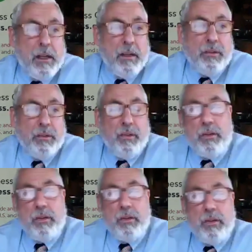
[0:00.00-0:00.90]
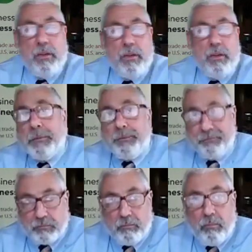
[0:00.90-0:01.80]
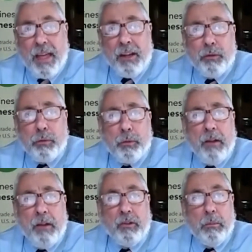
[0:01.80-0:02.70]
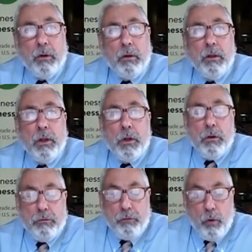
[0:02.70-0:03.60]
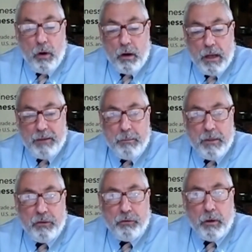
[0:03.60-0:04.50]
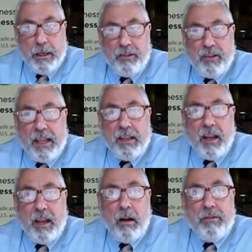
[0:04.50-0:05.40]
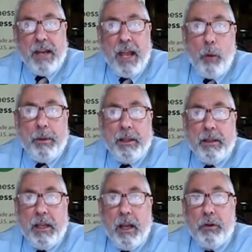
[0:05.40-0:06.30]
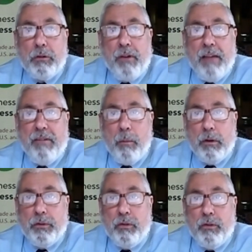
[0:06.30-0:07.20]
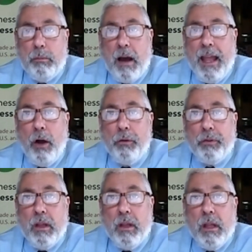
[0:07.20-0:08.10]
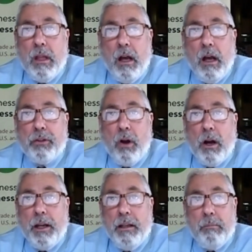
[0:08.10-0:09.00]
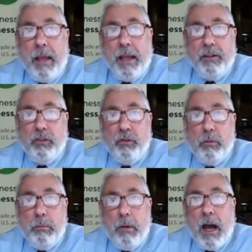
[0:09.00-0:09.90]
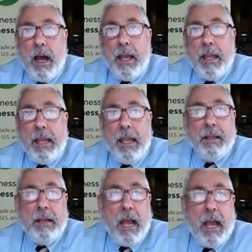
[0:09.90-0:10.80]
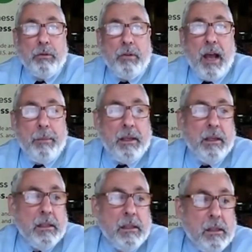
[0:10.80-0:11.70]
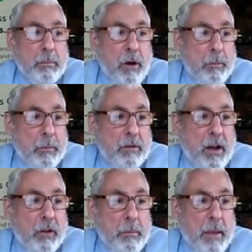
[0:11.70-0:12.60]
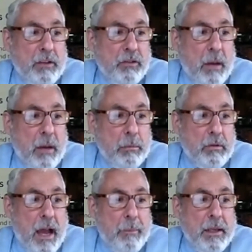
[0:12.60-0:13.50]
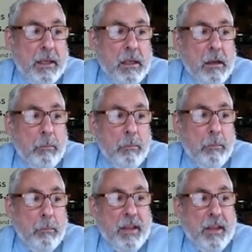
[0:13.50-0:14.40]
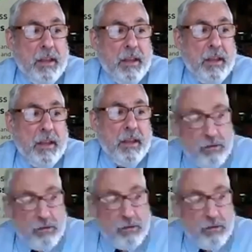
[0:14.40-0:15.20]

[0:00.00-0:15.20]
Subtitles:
Ministry of Health that is responsible for administering and taking care of and helping the other 5 Emirates. Dubai Health Authority manages Dubai, and Abu Dhabi Department of Health manages Abu Dhabi. But then the federal